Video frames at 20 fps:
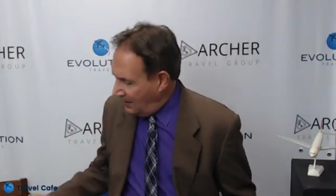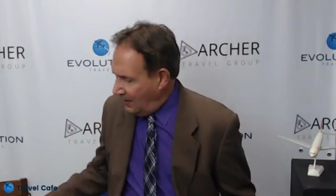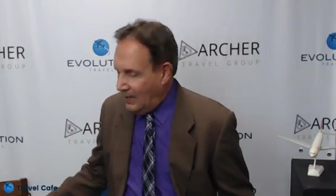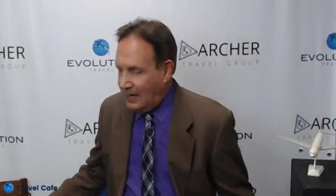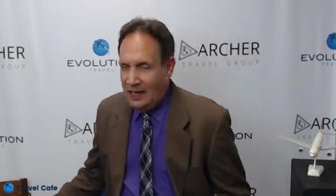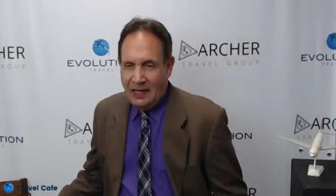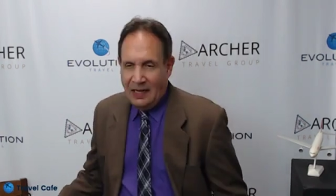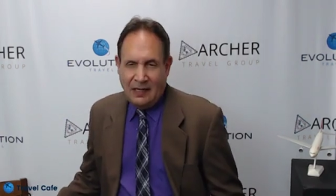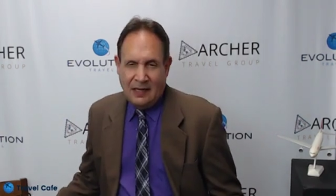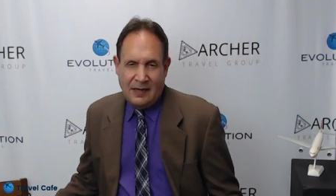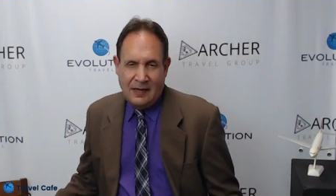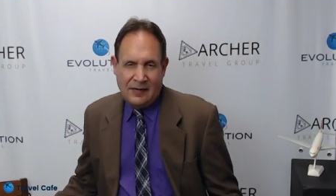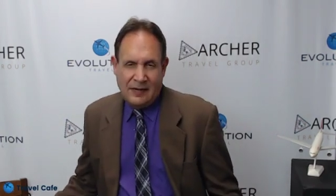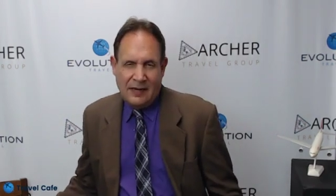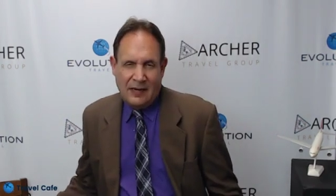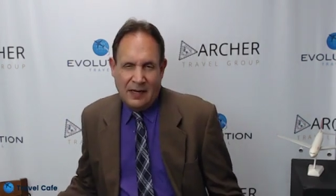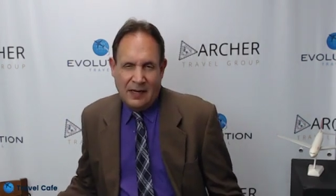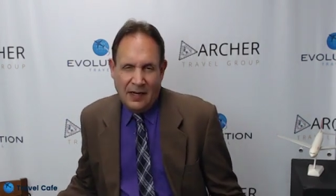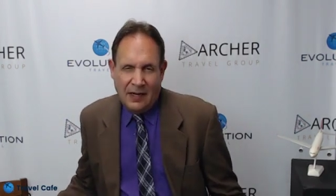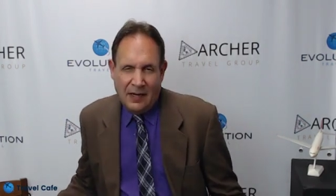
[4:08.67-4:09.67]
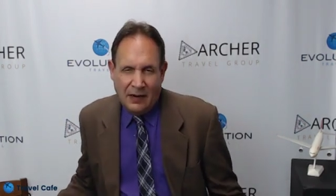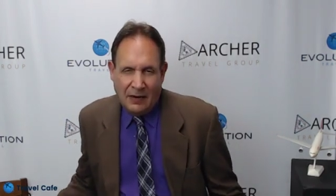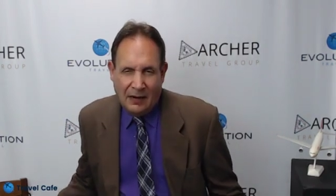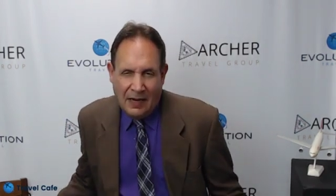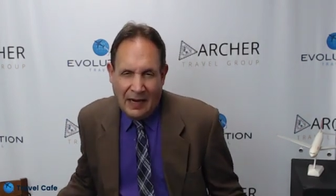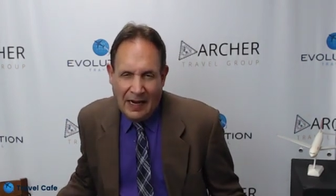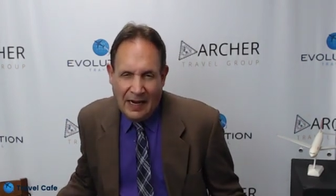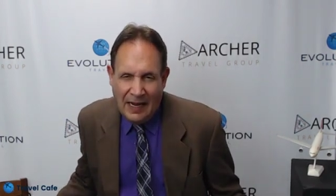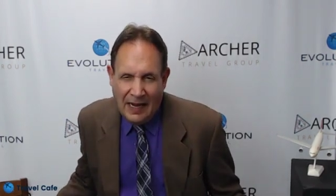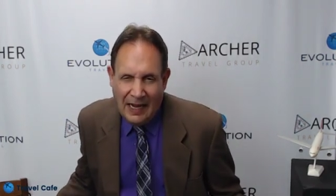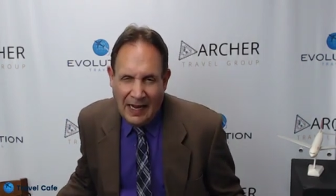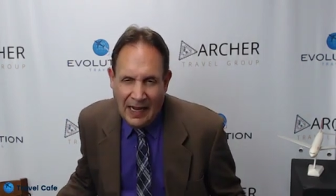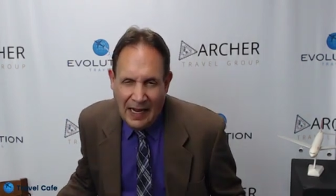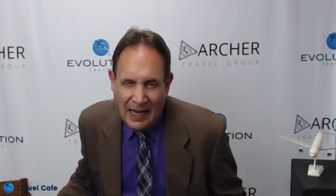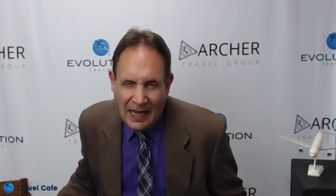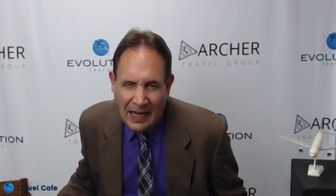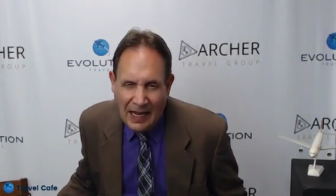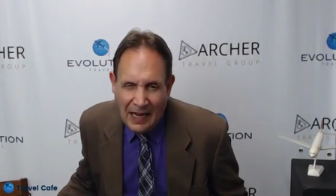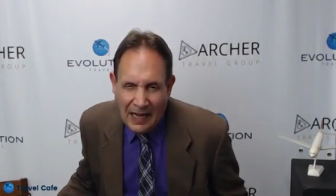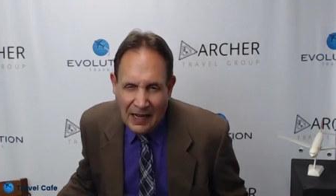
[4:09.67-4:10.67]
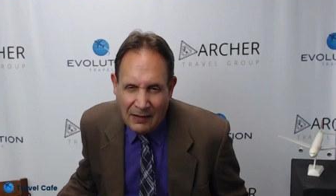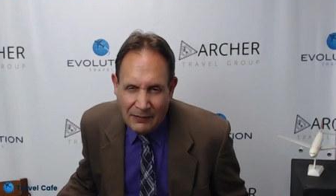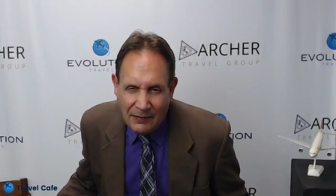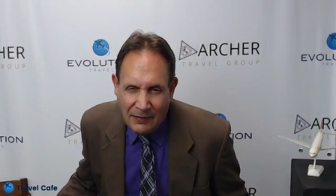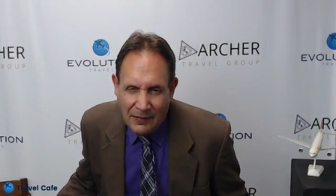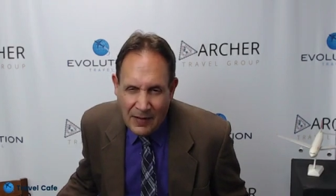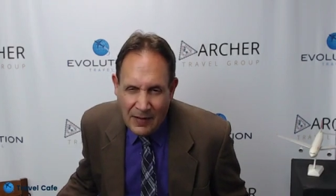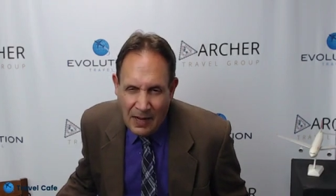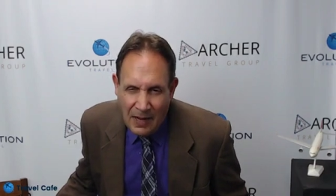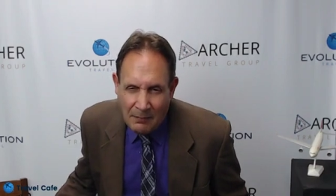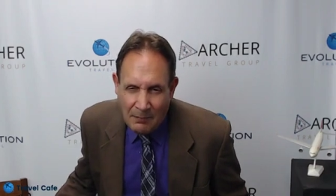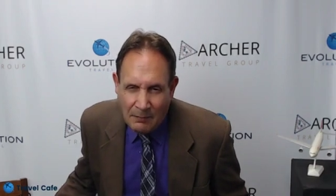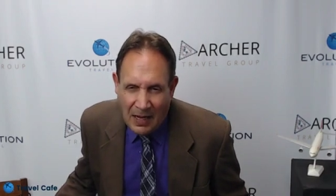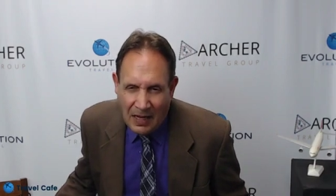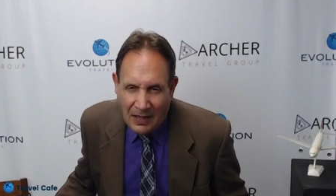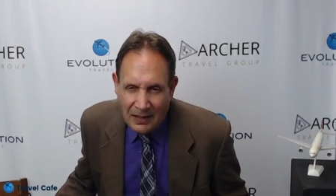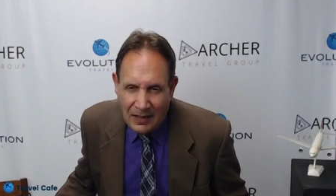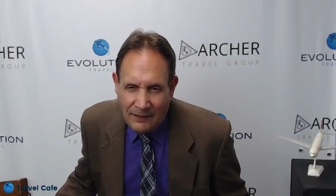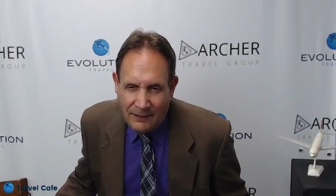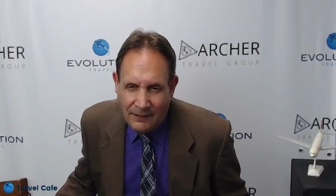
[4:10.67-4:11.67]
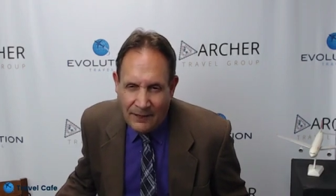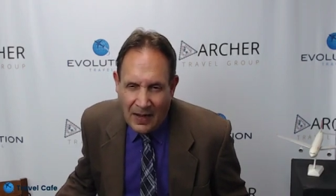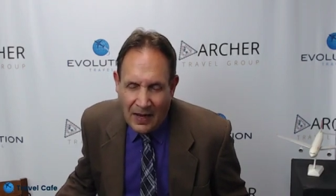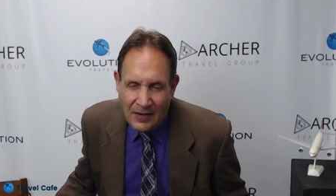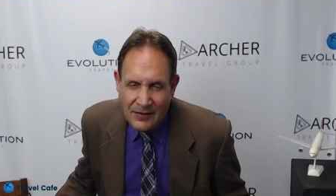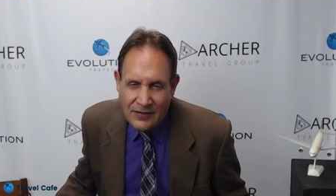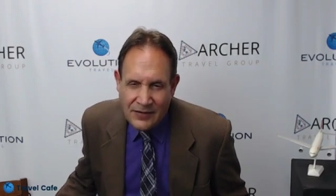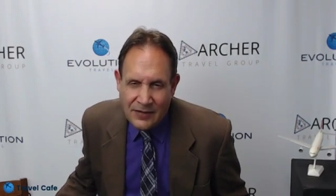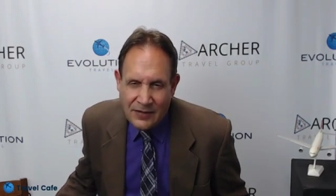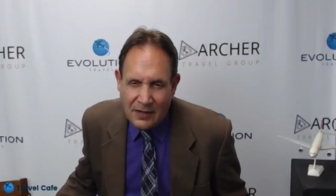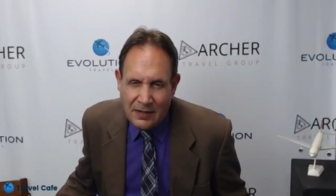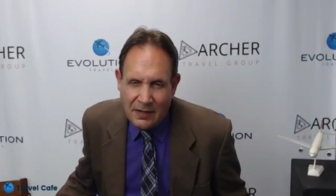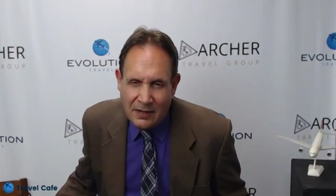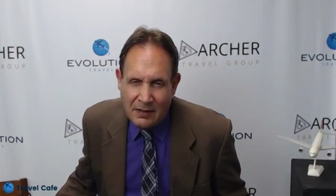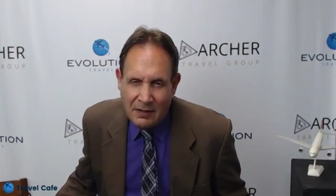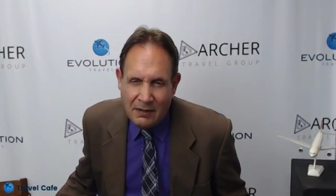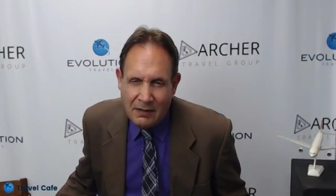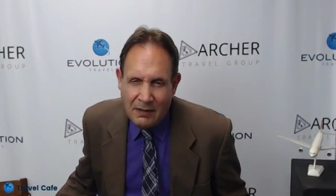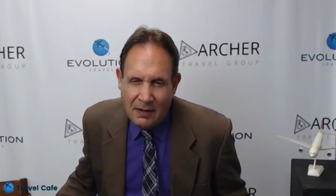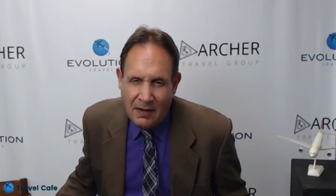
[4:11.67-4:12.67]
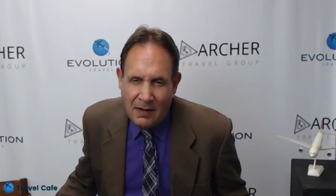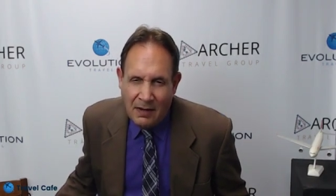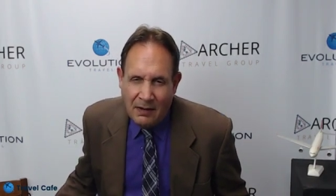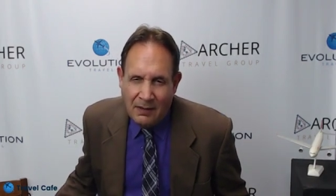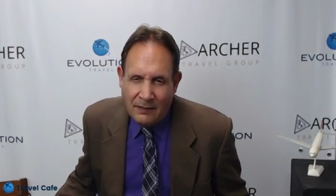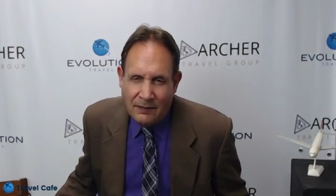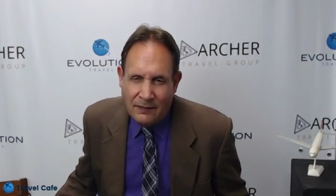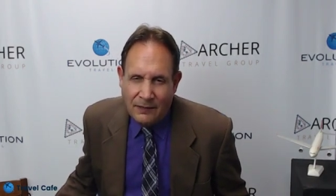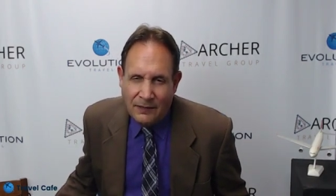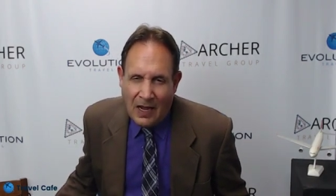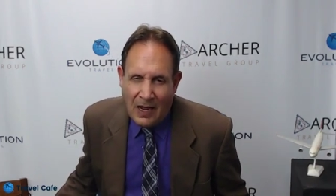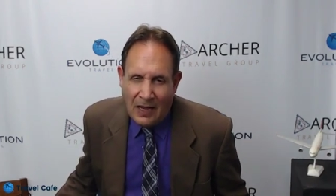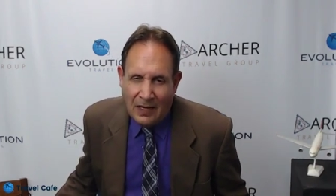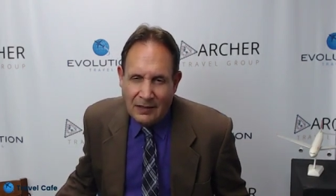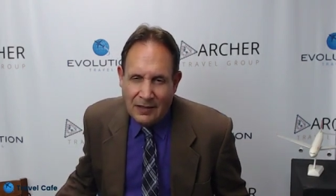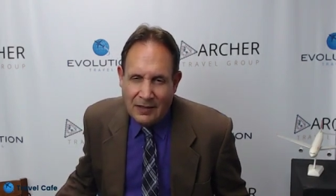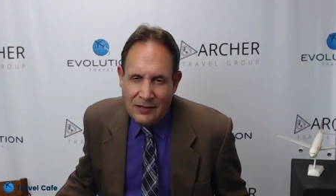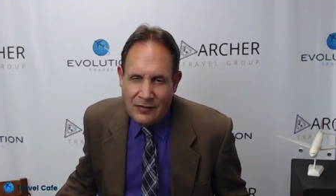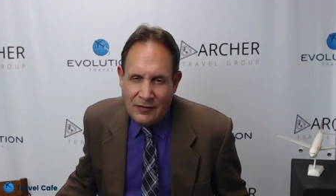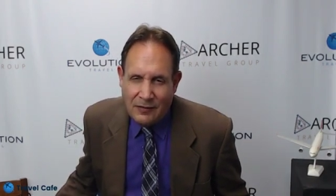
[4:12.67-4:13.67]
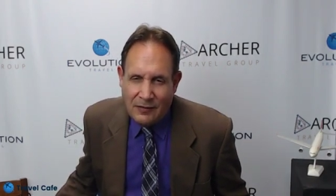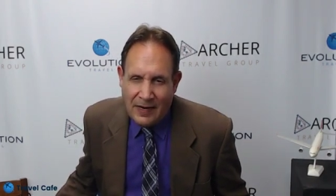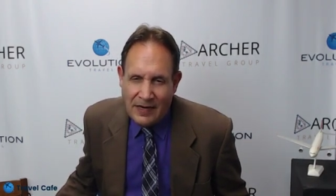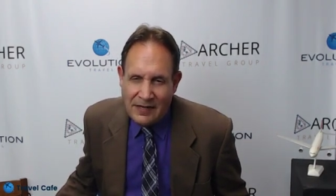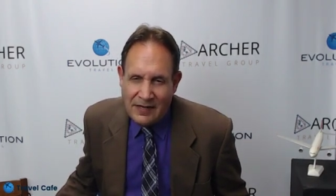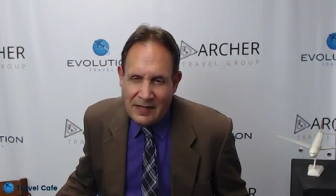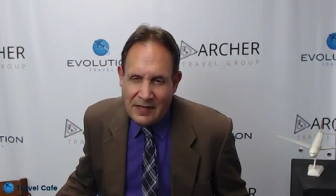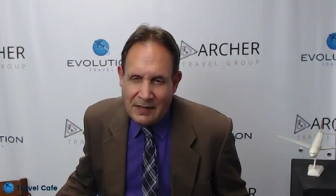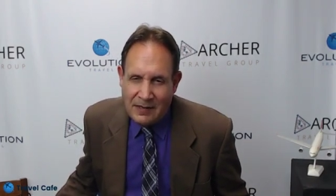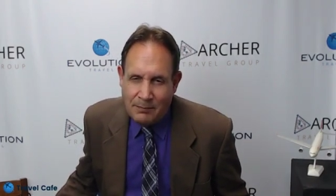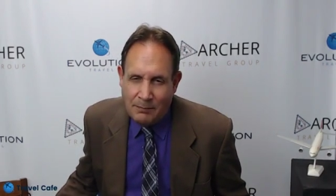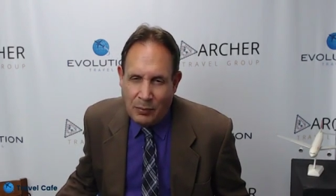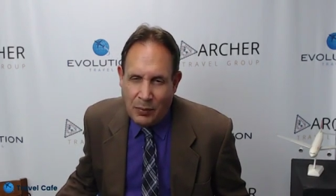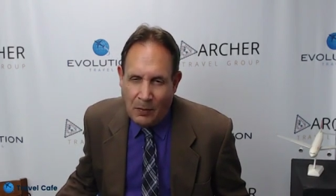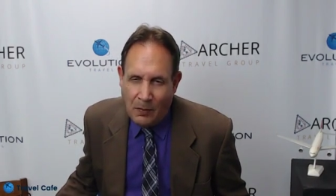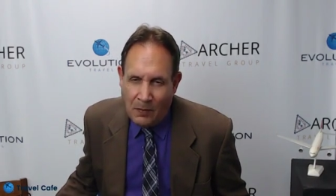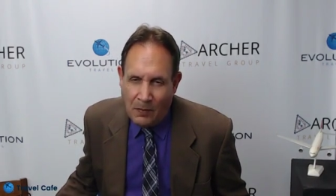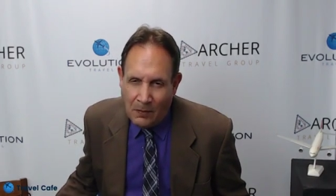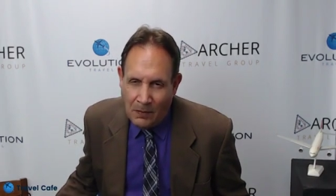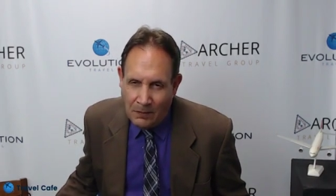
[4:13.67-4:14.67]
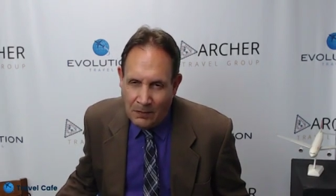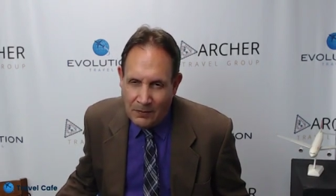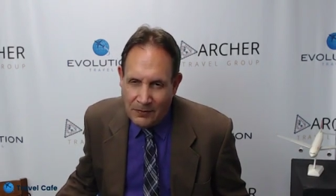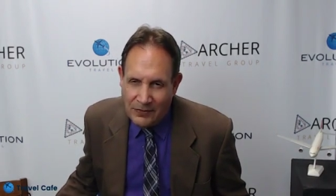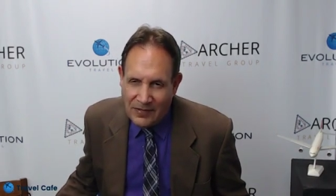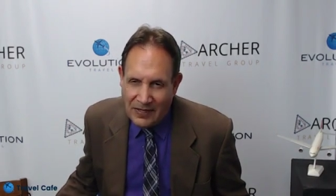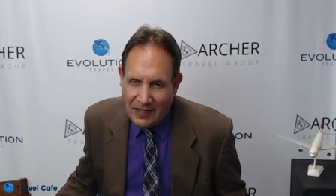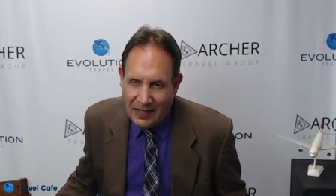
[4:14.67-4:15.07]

And let's see here. I have Molly Foster, Flawless Tracy Bowles.